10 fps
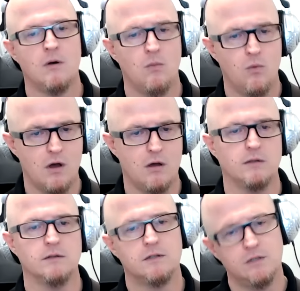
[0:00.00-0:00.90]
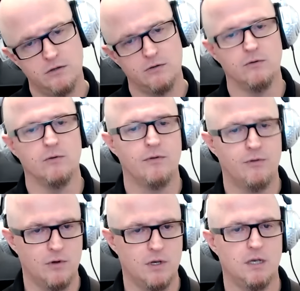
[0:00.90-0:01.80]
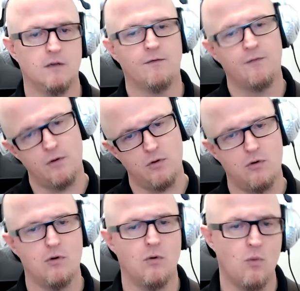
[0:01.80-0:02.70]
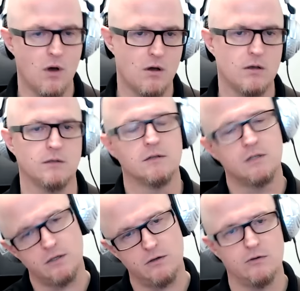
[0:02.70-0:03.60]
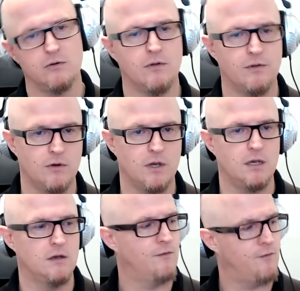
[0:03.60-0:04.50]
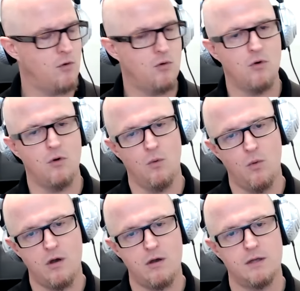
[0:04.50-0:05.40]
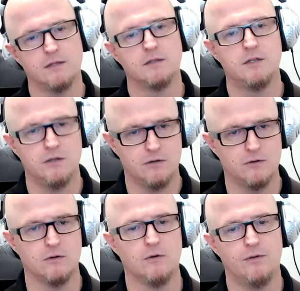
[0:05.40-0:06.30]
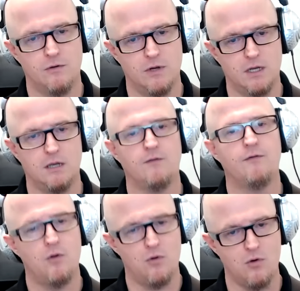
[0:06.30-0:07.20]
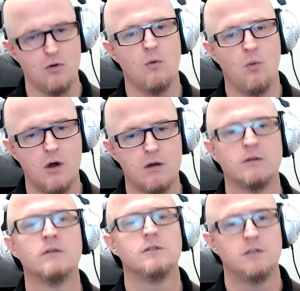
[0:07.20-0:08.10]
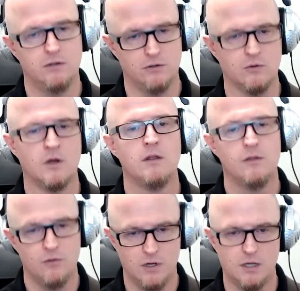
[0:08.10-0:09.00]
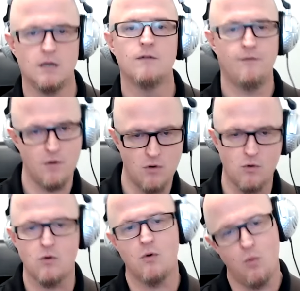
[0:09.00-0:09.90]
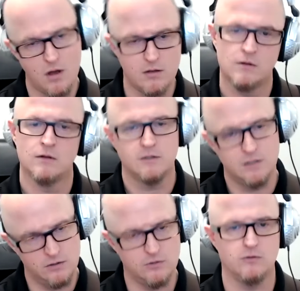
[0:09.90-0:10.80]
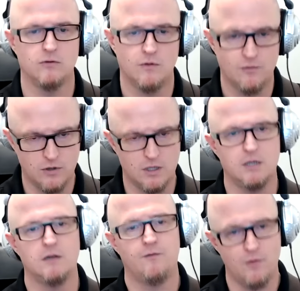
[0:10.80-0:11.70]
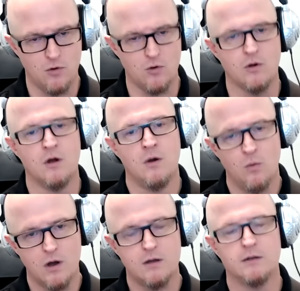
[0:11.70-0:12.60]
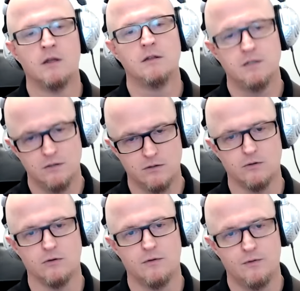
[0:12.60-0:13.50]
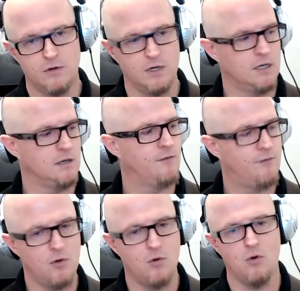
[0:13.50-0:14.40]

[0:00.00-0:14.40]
1, 2, 3, 4, 1, 2, 3, 4, 1, 2, 3, 4, 1, 2, 3, 4, 1, 2, 3, 4, 1, 2, 3, 4,